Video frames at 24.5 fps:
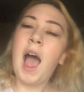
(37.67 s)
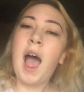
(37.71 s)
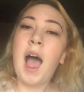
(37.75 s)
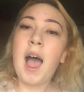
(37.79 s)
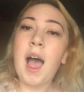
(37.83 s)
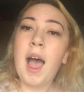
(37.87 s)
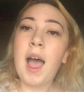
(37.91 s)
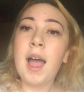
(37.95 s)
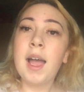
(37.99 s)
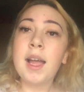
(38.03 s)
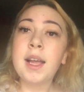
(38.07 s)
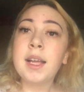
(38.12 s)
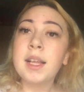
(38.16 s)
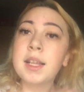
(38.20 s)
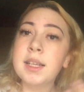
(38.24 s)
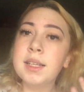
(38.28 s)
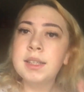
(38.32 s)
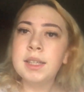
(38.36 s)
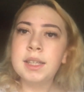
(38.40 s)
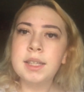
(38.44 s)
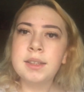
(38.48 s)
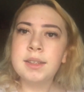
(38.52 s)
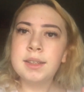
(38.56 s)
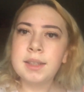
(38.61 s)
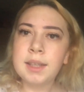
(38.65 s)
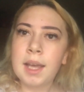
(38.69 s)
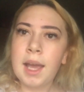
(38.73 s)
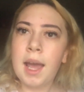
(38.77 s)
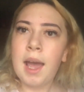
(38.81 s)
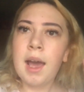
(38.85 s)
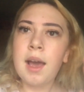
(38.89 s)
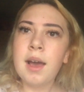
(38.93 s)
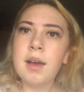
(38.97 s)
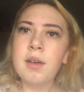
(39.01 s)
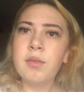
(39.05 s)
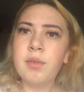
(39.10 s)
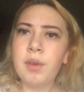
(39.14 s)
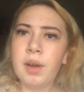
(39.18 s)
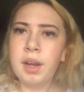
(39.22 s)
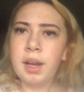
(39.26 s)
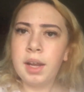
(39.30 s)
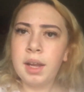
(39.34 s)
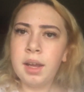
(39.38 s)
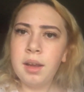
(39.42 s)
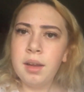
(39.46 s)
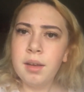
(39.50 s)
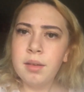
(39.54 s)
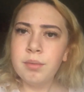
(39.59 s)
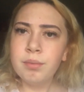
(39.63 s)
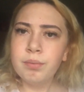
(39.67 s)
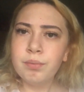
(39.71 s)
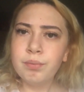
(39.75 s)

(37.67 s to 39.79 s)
I need to get ready.